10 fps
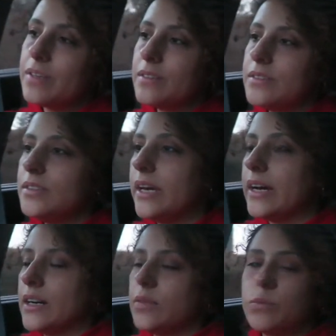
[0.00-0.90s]

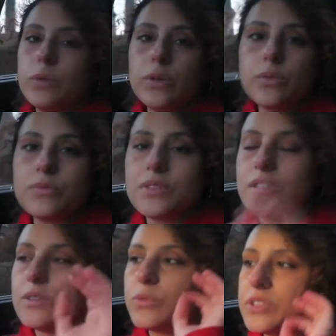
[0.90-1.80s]
Yeah,
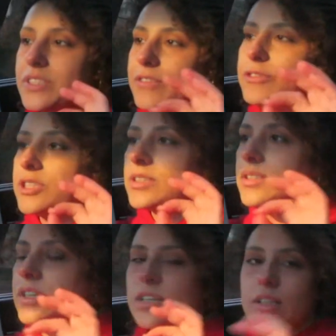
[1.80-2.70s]
we're definitely
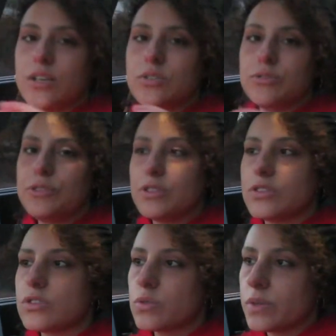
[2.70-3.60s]
not allowed to feed the
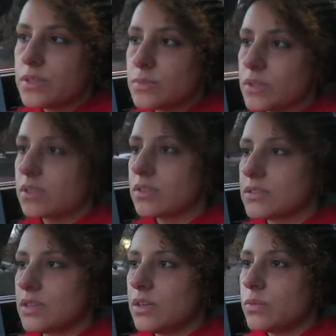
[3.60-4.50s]
swans because
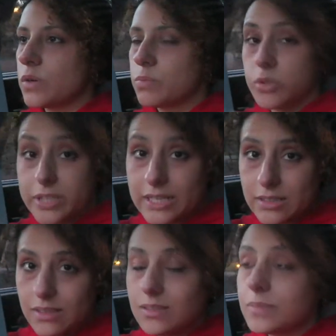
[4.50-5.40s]
they were
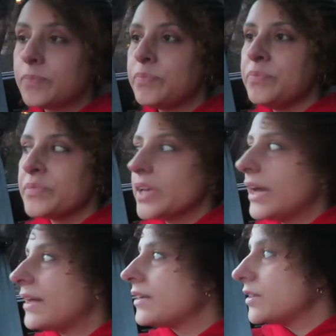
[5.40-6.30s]
protected
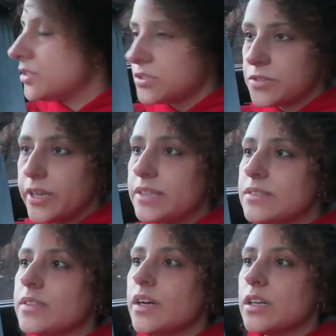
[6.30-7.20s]
and under threats.
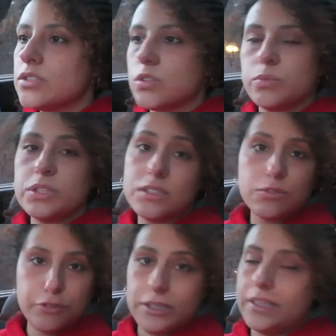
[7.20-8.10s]
So we didn't
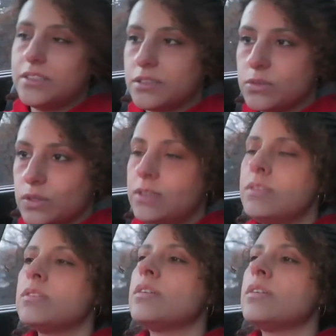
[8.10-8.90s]
feed any swans.